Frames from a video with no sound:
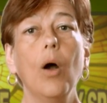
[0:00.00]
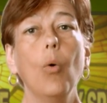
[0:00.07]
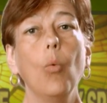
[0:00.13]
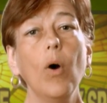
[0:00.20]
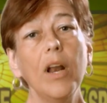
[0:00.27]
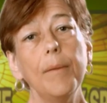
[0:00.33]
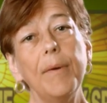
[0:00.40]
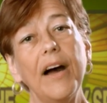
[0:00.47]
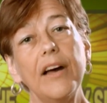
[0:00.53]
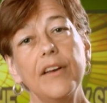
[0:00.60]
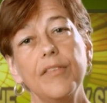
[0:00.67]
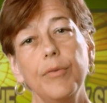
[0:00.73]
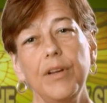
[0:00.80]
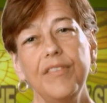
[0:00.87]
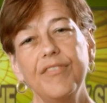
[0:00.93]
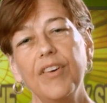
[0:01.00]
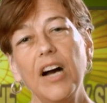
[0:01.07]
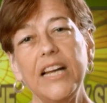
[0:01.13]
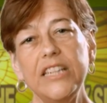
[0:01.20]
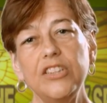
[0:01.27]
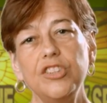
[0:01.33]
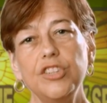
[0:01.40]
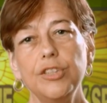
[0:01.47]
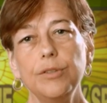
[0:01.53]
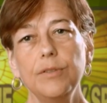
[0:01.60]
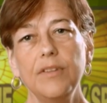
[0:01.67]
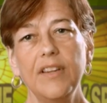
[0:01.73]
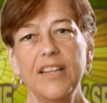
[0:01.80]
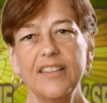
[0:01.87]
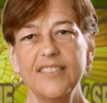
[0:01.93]
What about if we
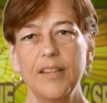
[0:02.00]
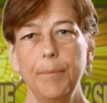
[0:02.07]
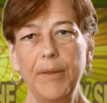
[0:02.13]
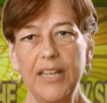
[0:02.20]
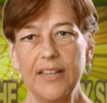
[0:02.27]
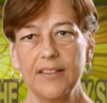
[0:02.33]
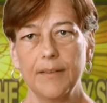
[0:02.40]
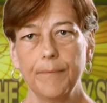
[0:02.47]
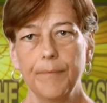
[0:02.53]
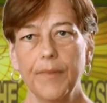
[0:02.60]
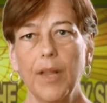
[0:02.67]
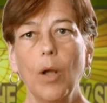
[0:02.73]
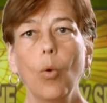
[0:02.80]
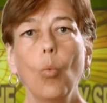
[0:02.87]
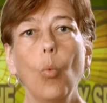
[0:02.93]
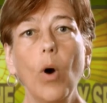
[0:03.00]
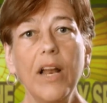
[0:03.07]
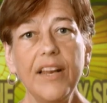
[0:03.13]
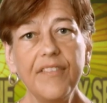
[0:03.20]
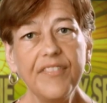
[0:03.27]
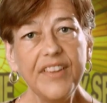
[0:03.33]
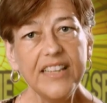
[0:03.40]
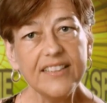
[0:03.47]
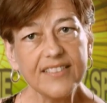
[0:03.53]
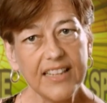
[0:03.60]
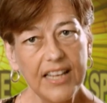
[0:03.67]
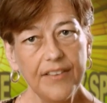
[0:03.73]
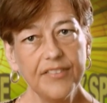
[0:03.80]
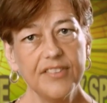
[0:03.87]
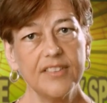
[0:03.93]
fine-tune this a bit? What if these
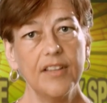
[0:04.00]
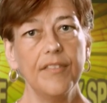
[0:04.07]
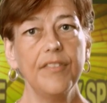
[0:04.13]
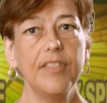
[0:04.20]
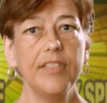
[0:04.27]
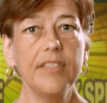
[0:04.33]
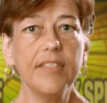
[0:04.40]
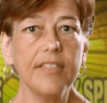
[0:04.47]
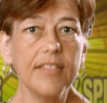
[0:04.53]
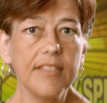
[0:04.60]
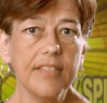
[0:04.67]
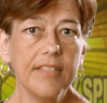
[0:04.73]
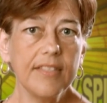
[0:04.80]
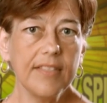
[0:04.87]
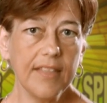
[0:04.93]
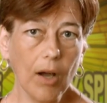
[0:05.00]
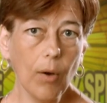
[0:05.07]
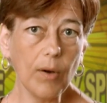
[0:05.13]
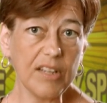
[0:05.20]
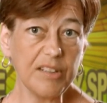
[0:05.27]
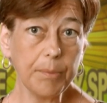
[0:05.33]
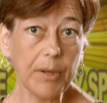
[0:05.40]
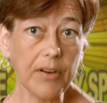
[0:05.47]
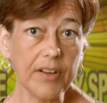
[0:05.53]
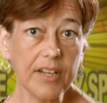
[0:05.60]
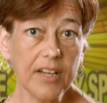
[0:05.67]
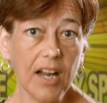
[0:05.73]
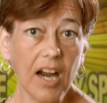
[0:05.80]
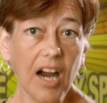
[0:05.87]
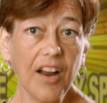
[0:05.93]
gifts of the Holy
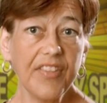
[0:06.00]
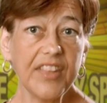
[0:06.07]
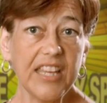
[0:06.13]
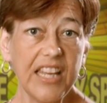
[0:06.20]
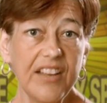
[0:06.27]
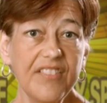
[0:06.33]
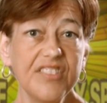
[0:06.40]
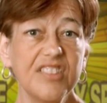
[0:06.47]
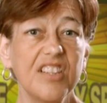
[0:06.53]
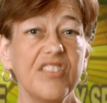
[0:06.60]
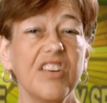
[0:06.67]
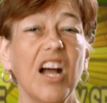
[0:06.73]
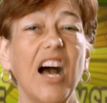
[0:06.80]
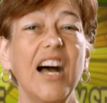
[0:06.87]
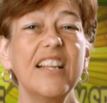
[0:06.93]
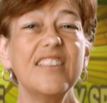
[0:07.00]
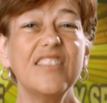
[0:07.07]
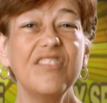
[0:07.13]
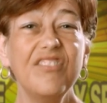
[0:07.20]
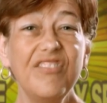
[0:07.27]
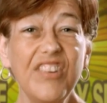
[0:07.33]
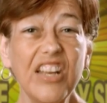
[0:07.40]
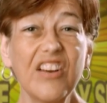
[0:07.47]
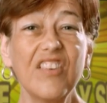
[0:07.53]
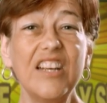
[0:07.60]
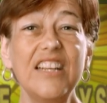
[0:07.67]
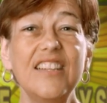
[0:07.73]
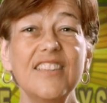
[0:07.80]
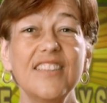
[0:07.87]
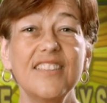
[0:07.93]
Spirit are the gifts of God's
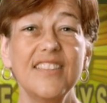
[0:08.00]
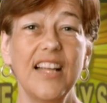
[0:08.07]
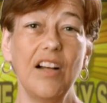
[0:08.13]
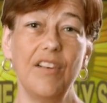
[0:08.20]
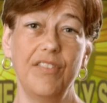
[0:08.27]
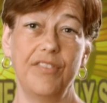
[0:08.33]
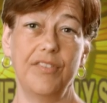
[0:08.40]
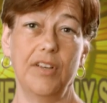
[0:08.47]
very self?